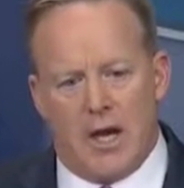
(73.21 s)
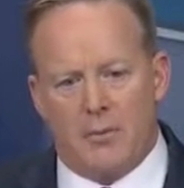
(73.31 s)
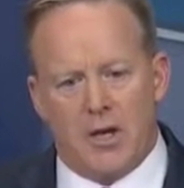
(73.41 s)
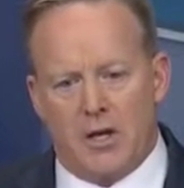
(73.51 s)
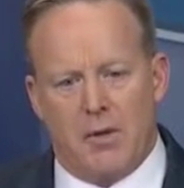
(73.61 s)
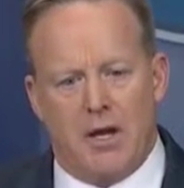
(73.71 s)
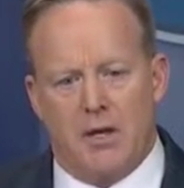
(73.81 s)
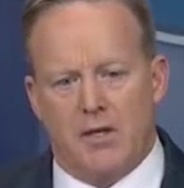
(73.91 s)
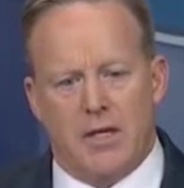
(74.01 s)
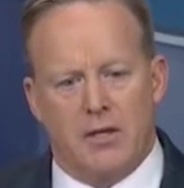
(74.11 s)
I'm going to come out
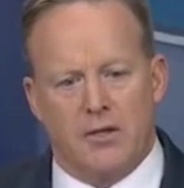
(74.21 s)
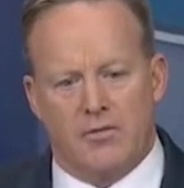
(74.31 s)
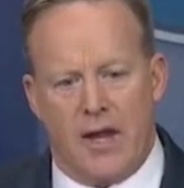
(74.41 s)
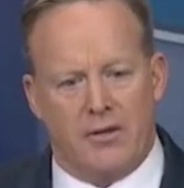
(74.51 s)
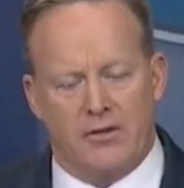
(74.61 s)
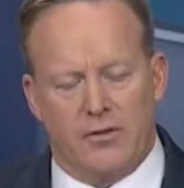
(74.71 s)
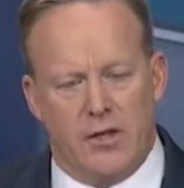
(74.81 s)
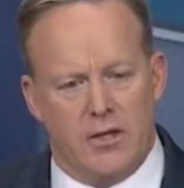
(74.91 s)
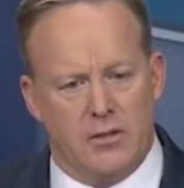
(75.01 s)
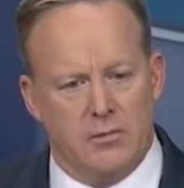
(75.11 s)
here and tell you the facts as I
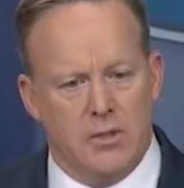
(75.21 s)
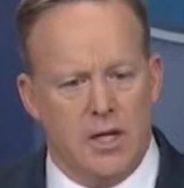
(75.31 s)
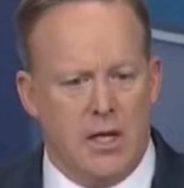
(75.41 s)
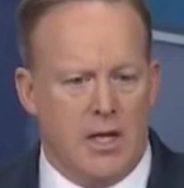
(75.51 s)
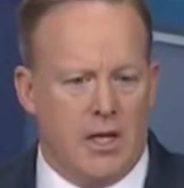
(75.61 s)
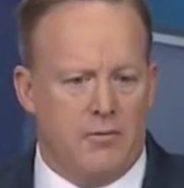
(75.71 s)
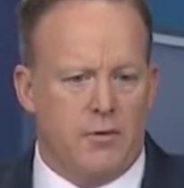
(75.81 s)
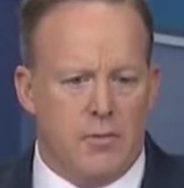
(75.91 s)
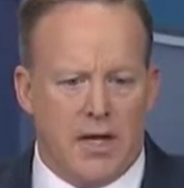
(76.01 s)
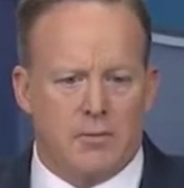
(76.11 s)
know them, and if
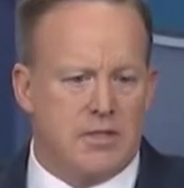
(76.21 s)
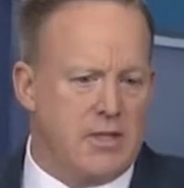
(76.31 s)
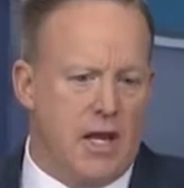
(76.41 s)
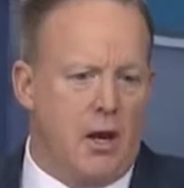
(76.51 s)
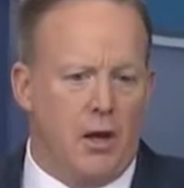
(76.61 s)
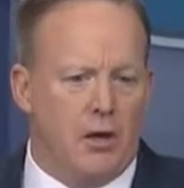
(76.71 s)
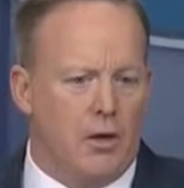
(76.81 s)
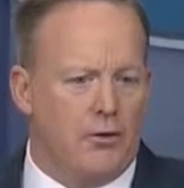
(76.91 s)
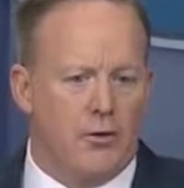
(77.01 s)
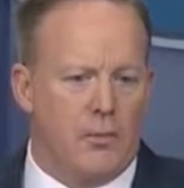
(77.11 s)
we make a mistake,
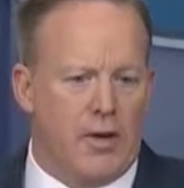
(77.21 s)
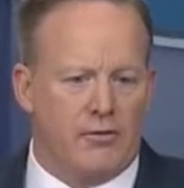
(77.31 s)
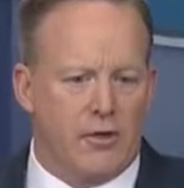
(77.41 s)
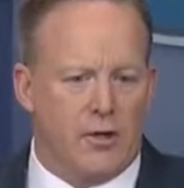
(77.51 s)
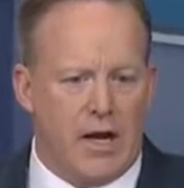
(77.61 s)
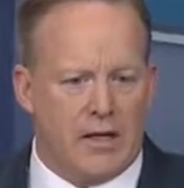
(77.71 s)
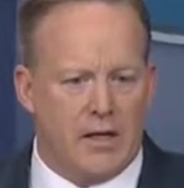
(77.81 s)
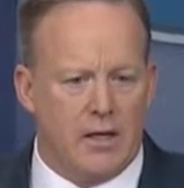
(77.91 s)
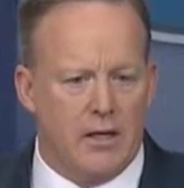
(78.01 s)
I'll do our best to correct it.